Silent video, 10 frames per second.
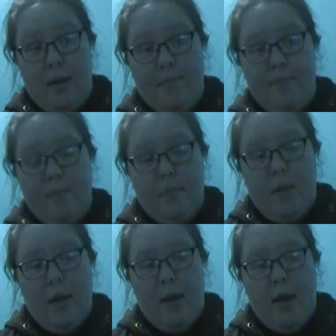Yeah.
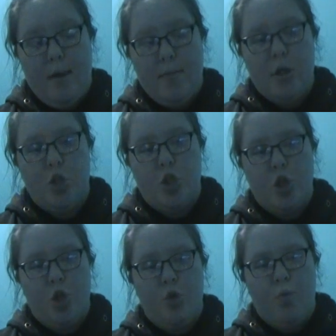I'm not
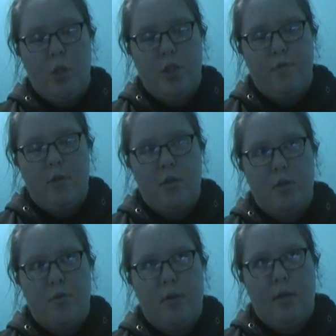sure which of
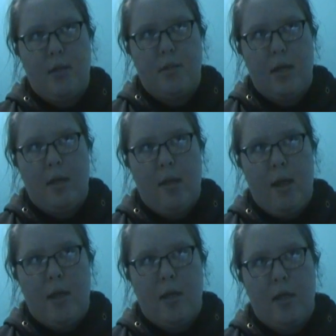these storylines I
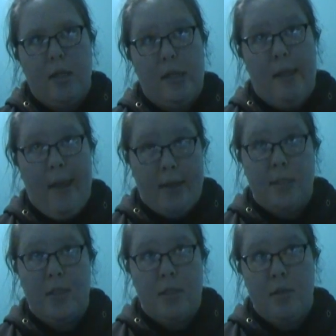like
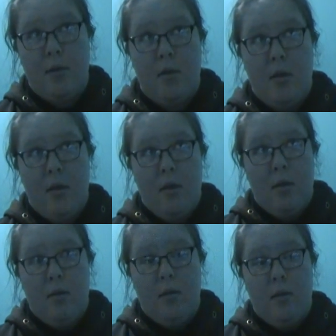less.
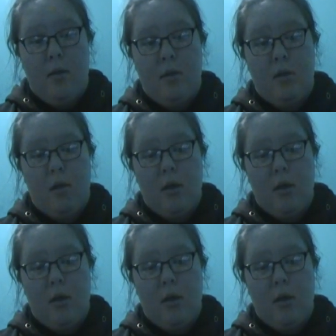The